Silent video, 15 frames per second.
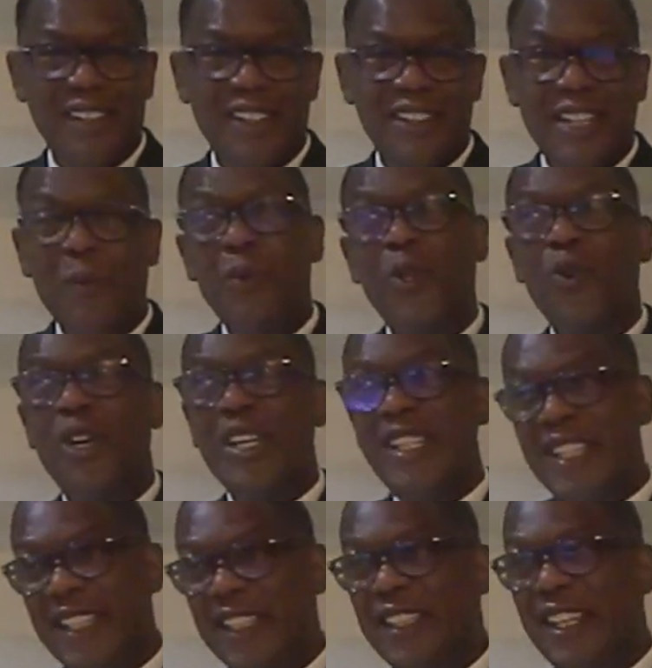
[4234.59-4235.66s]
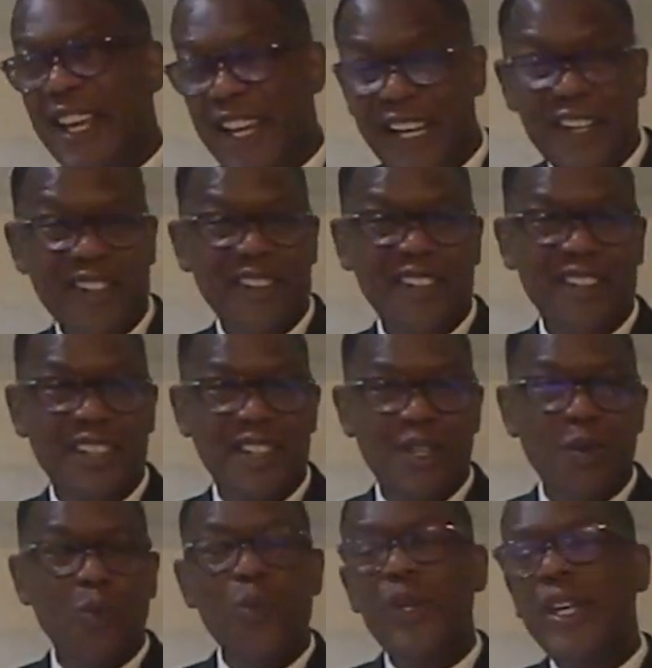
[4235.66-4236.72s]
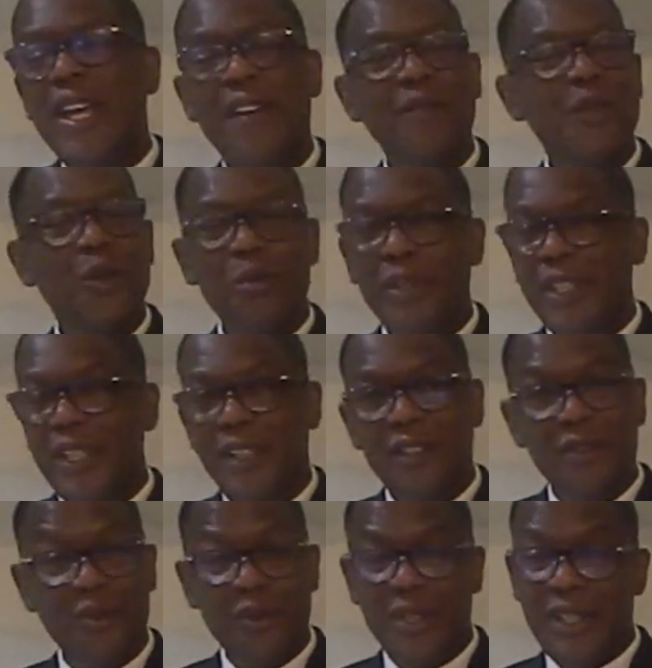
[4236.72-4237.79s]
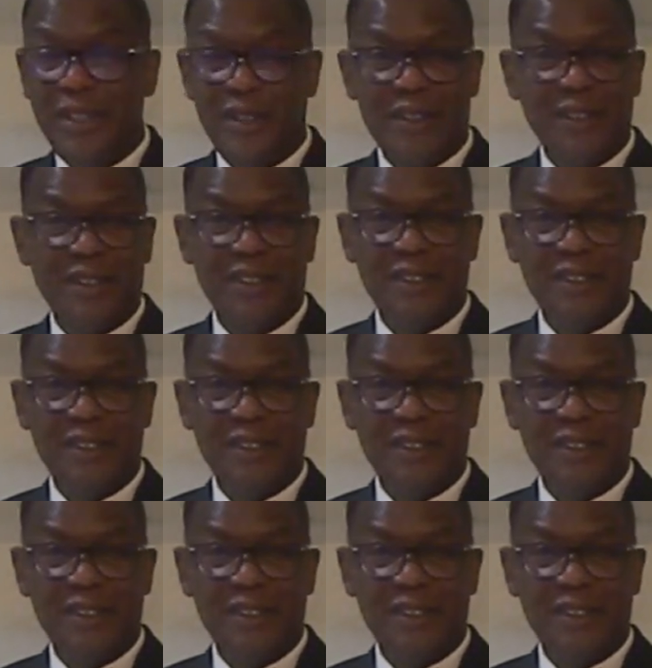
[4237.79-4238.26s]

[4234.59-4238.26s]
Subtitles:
that we're going to end here. We have no beginning nor ending.